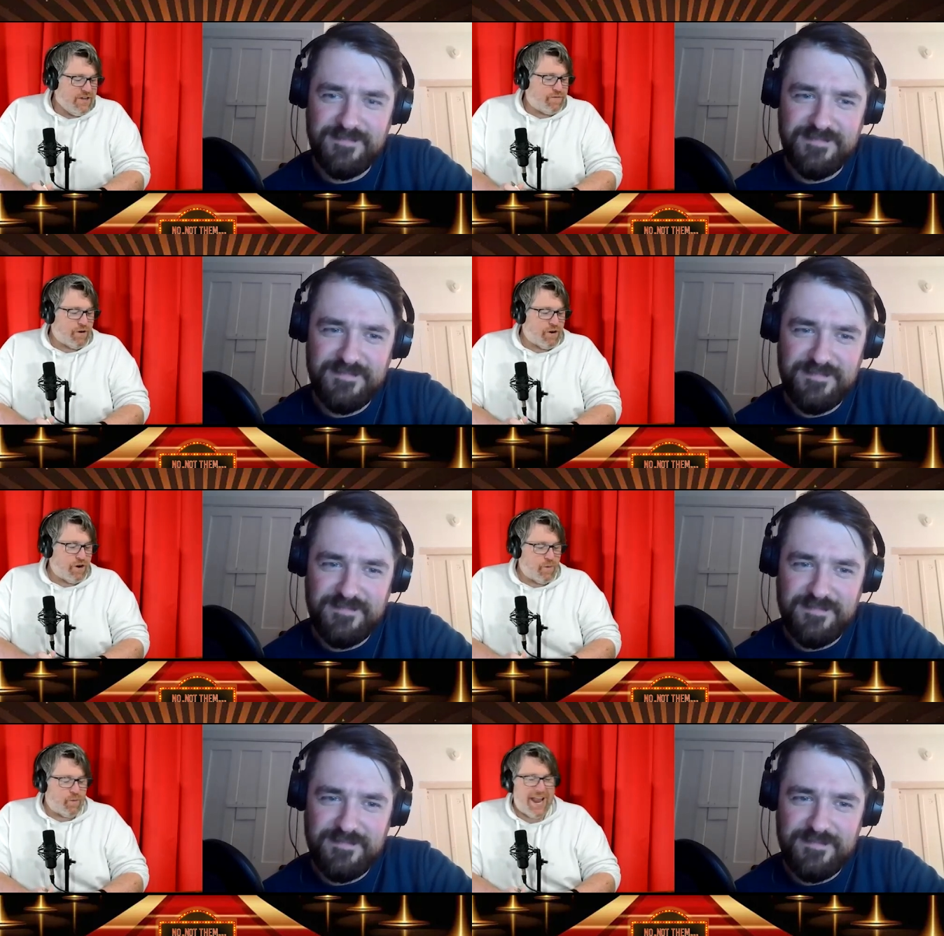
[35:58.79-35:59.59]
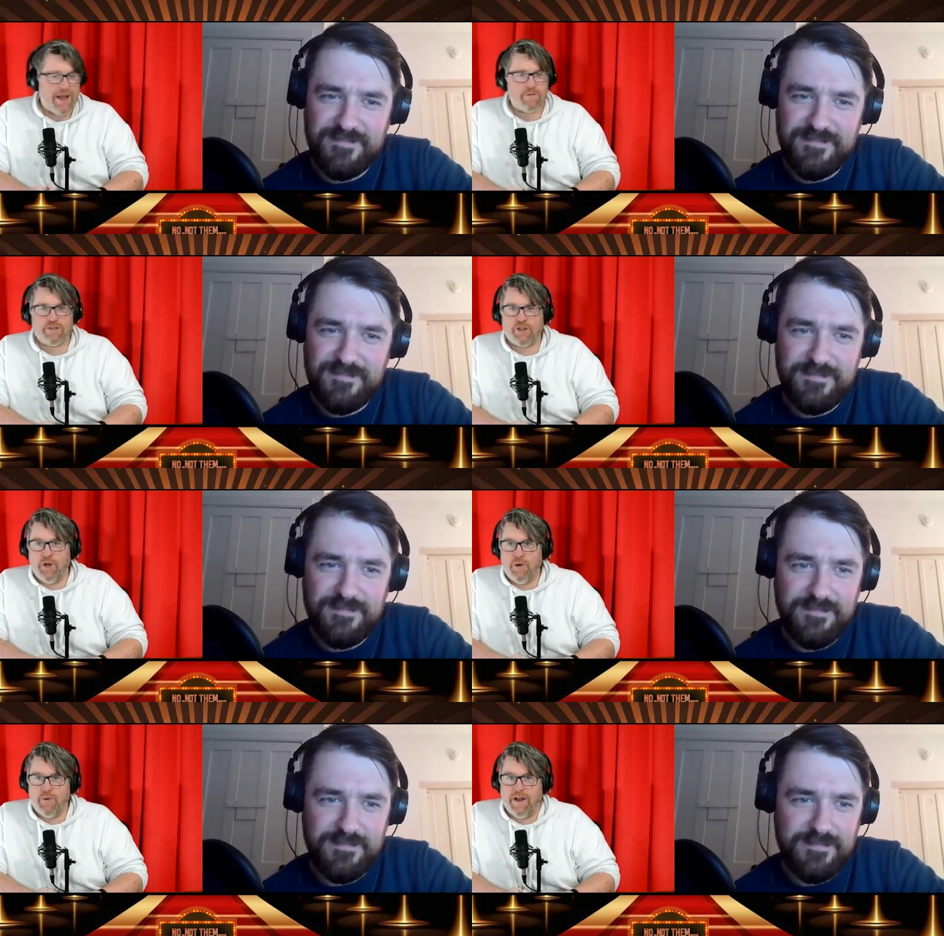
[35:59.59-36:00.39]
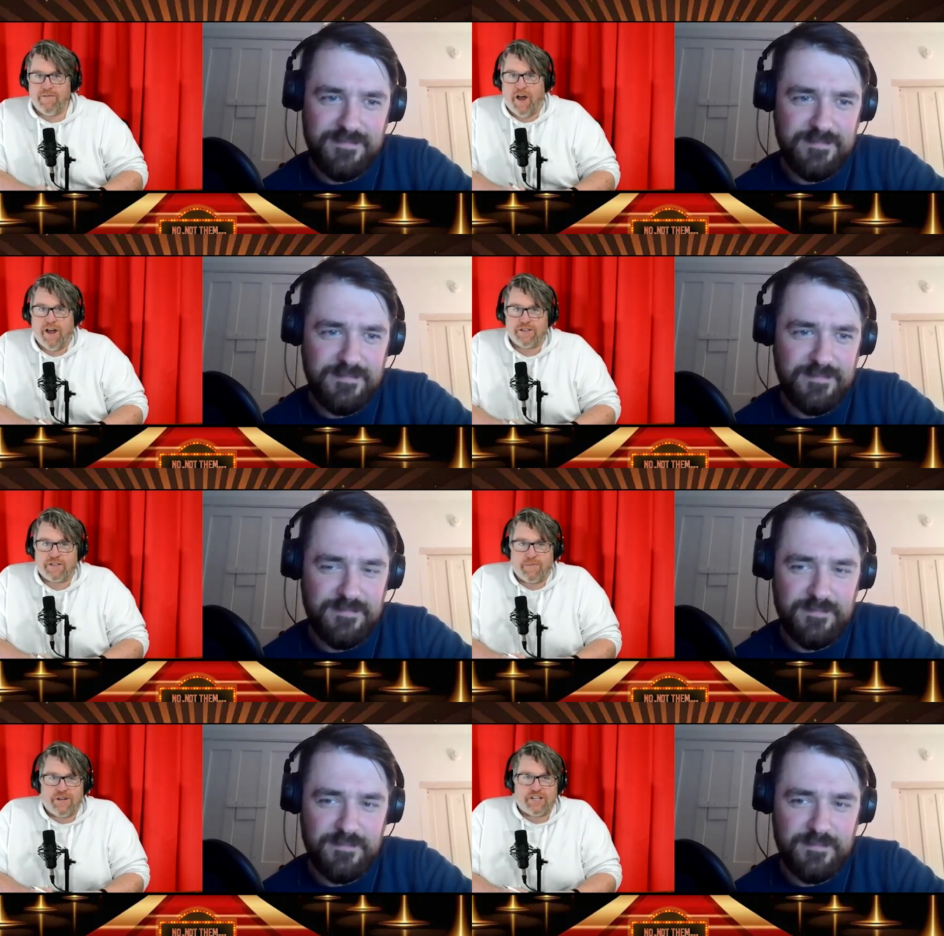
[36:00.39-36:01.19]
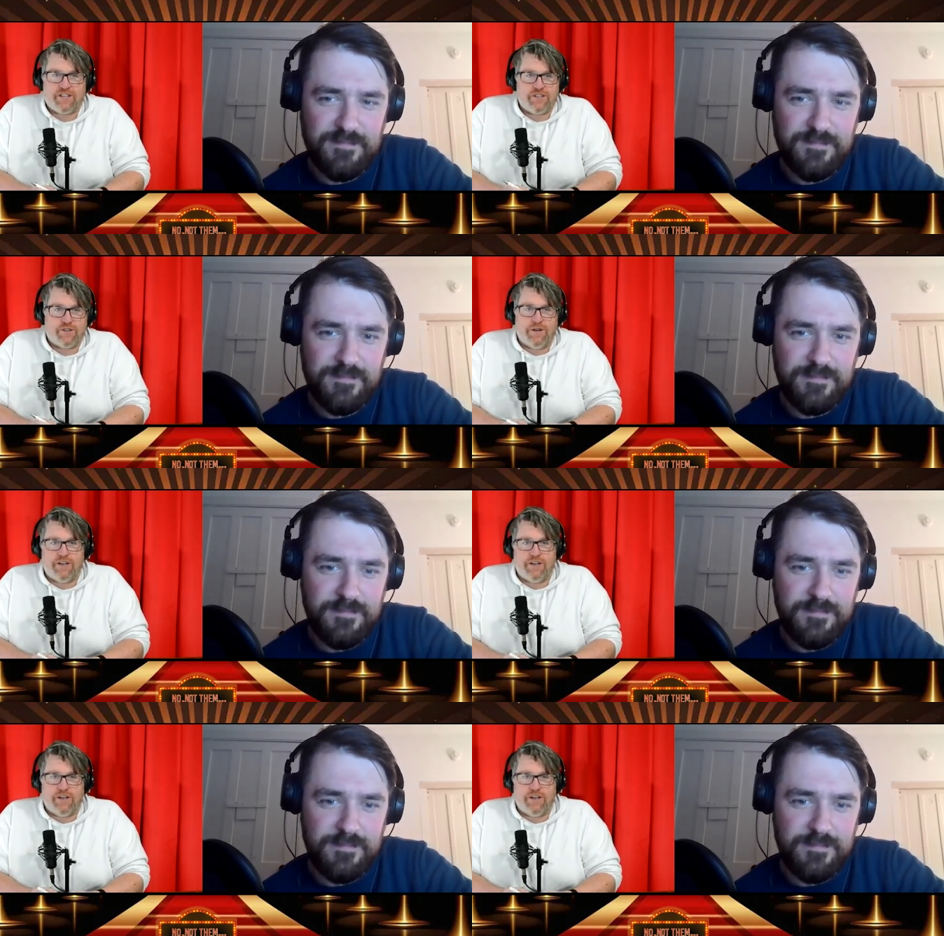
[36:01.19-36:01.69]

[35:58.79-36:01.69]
Speaker 1: for round two of Oscar Predictions twenty